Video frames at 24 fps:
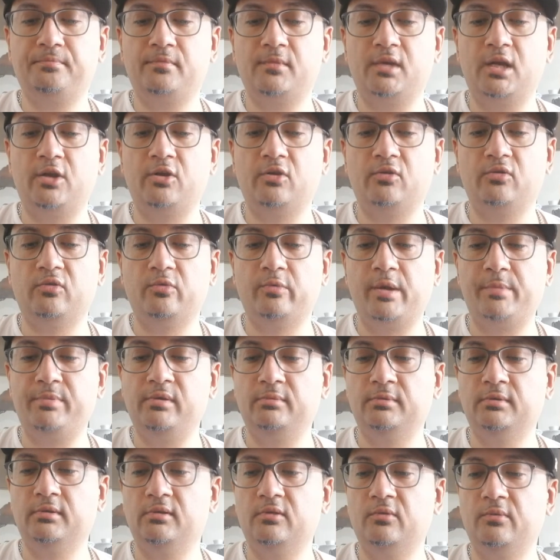I don't know why
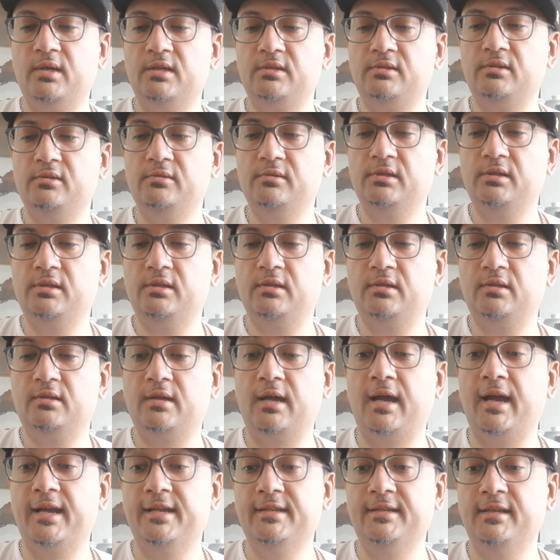people in the West do it.
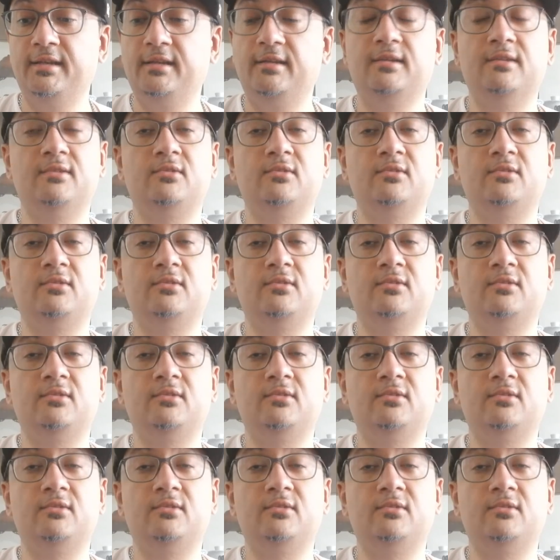I did it